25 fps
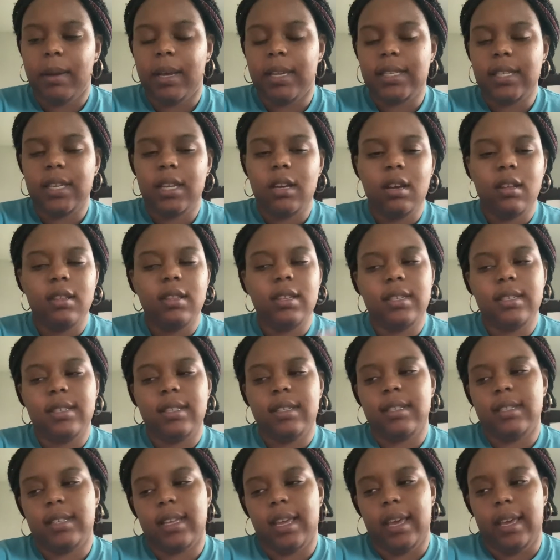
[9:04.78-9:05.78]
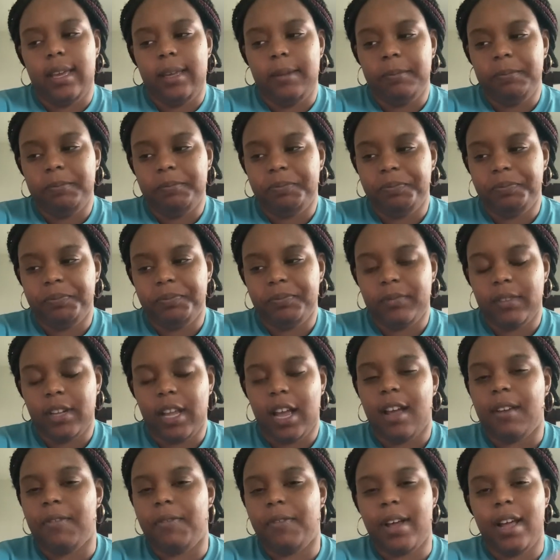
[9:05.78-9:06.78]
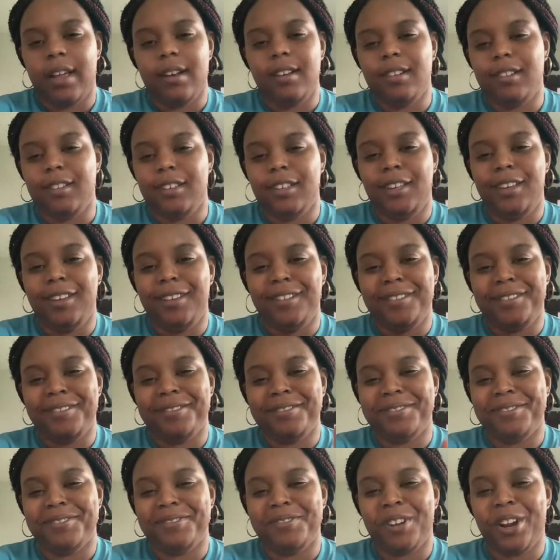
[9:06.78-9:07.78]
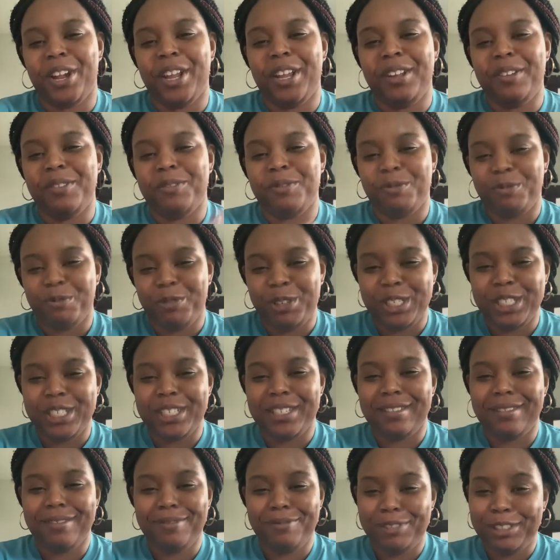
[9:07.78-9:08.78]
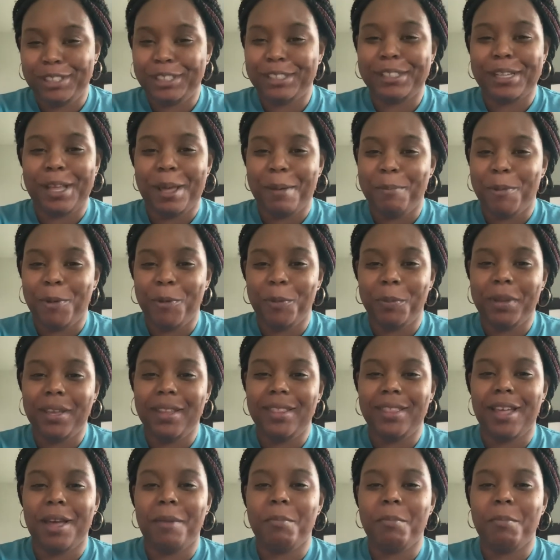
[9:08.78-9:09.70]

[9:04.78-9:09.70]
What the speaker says: say all this to say, I finally, reached that moment,